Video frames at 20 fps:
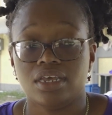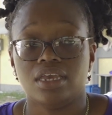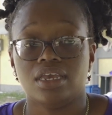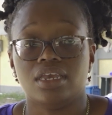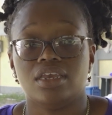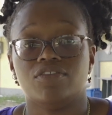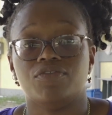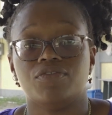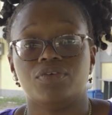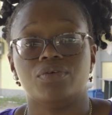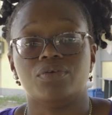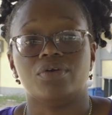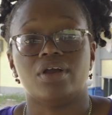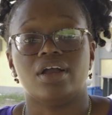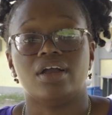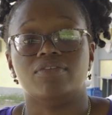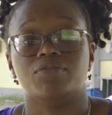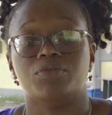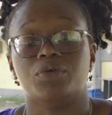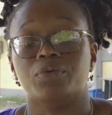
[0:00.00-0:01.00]
If you
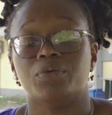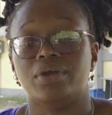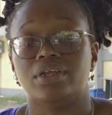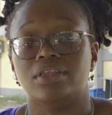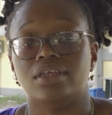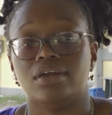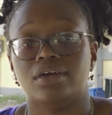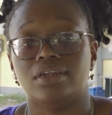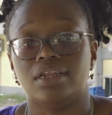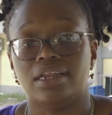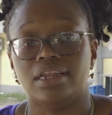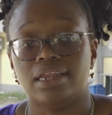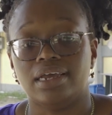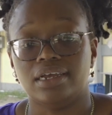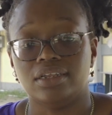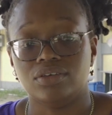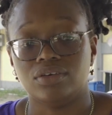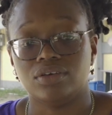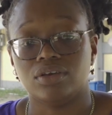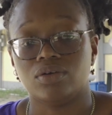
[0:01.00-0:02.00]
have, you're waiting on the
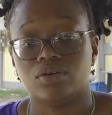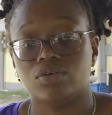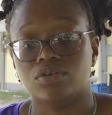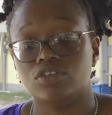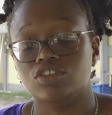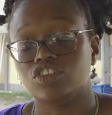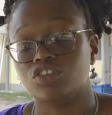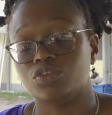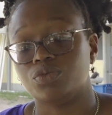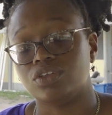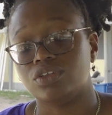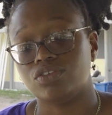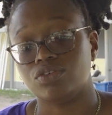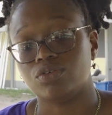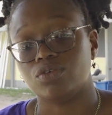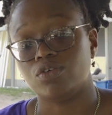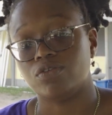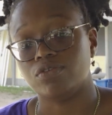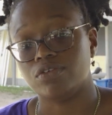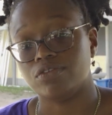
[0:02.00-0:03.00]
land, you can go and switch
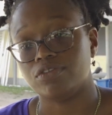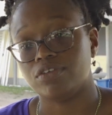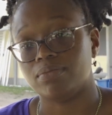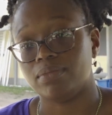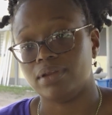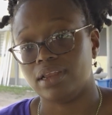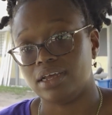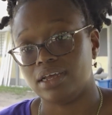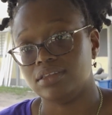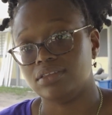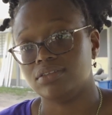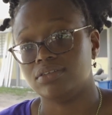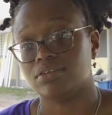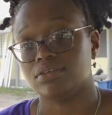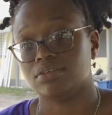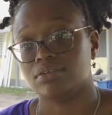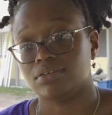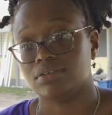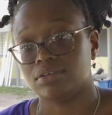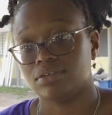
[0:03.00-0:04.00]
over from land
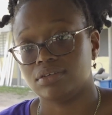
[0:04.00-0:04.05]
to